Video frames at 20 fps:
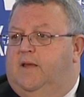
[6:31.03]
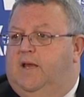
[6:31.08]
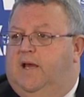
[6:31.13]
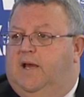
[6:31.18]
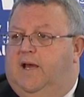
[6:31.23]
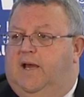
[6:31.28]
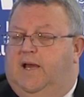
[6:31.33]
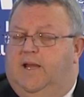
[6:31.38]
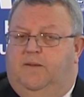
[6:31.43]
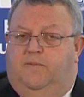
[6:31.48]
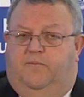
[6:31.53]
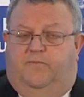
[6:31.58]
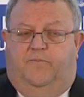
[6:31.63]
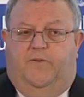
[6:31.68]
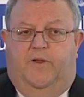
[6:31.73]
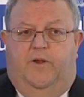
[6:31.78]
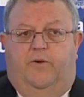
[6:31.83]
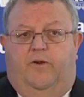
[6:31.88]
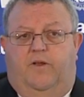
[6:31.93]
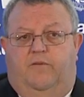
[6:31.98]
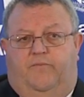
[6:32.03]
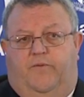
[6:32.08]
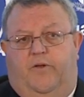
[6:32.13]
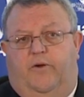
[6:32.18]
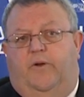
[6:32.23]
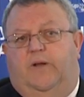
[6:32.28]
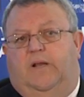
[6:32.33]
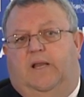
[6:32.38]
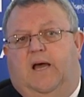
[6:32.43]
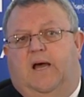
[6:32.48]
a very,
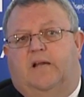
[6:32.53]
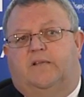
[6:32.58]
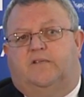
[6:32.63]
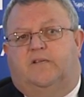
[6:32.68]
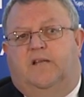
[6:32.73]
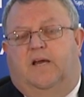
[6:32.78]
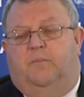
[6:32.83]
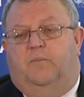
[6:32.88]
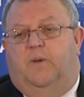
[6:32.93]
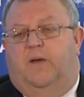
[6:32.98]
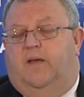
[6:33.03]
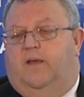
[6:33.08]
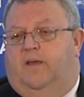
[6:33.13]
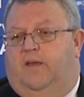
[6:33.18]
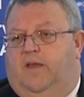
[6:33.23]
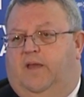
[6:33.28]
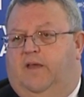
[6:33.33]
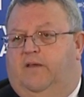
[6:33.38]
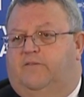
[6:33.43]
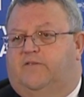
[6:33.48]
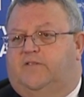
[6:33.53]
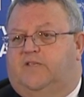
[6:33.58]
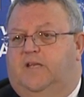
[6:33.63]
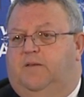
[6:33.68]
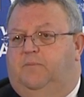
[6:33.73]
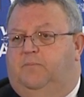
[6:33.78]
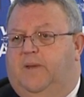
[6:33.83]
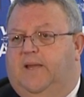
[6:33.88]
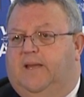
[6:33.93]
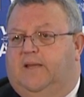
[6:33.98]
very large number have
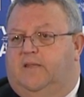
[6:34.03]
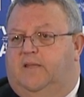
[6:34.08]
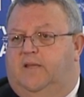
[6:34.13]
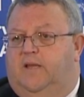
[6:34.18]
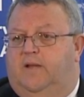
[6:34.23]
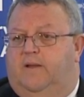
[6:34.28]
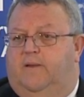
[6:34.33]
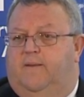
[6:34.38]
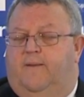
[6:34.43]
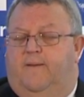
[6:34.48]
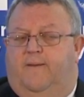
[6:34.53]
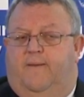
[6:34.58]
sent back their